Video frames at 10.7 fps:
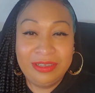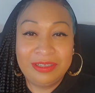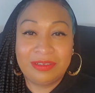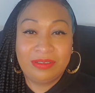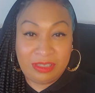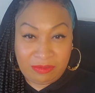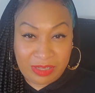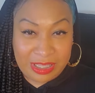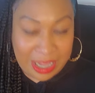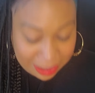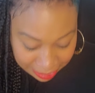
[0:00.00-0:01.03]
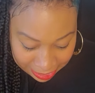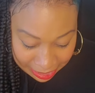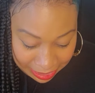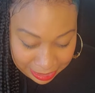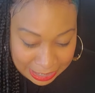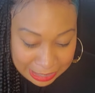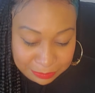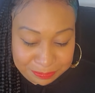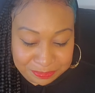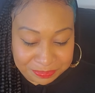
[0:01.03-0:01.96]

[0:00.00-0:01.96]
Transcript: You know, stuff like that. Okay.